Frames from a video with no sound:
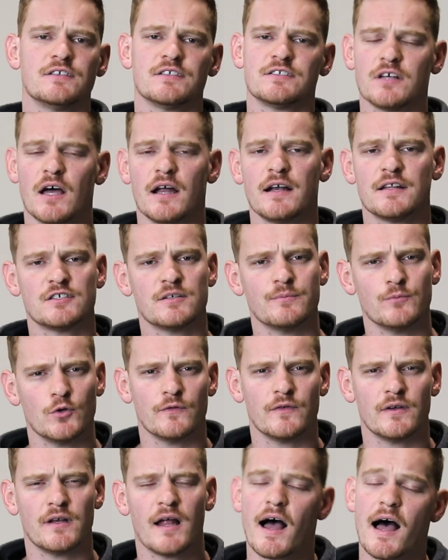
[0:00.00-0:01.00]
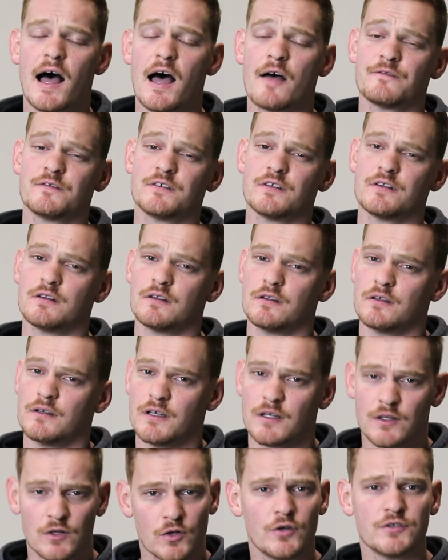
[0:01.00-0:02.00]
decided to move it after the
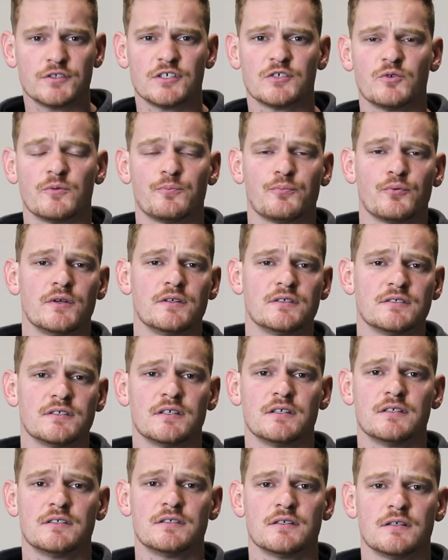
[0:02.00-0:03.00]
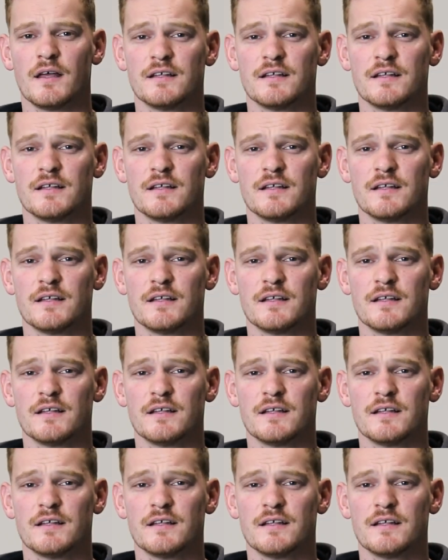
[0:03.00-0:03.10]
enclosures were printed.